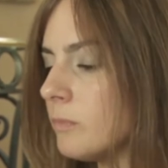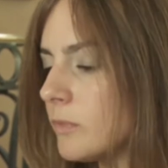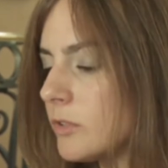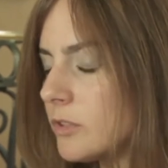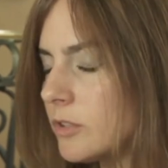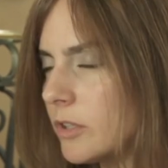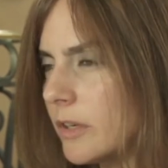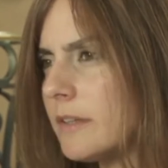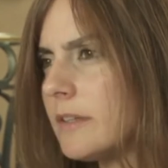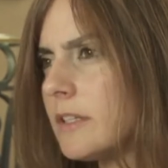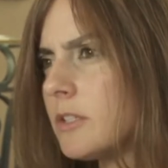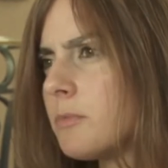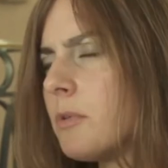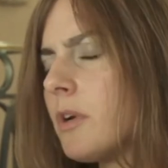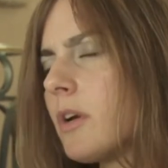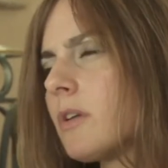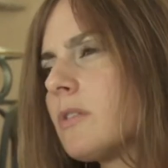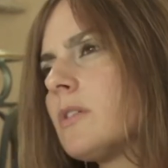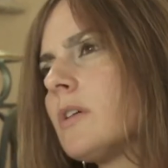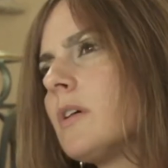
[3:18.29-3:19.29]
starting this
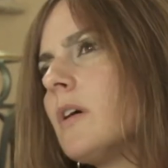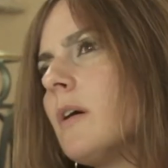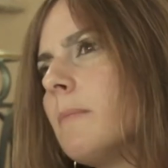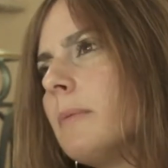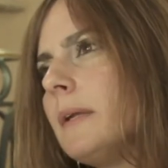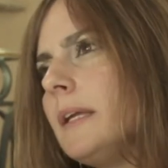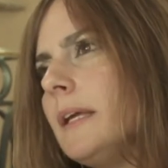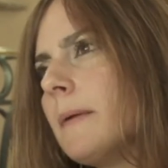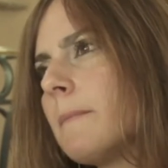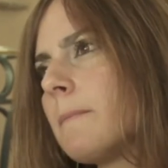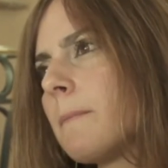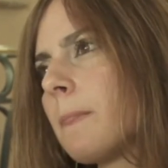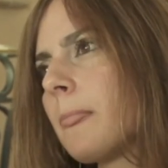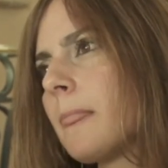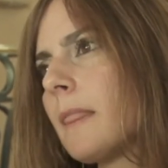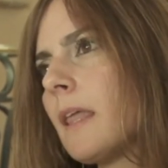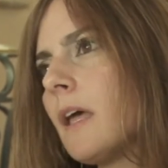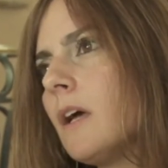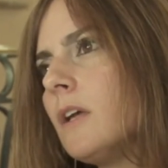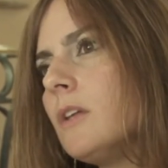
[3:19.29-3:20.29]
production company,
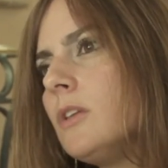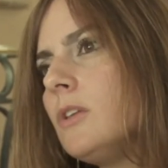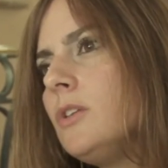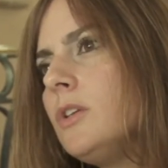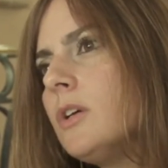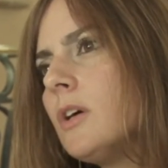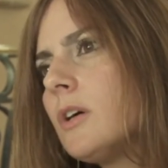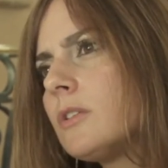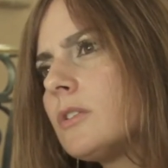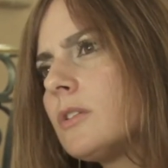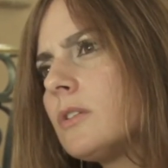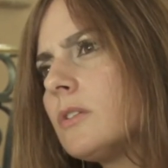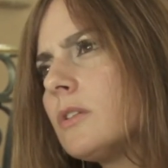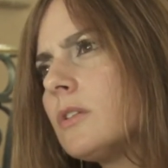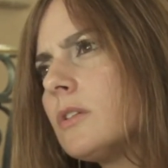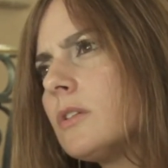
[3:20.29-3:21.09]
just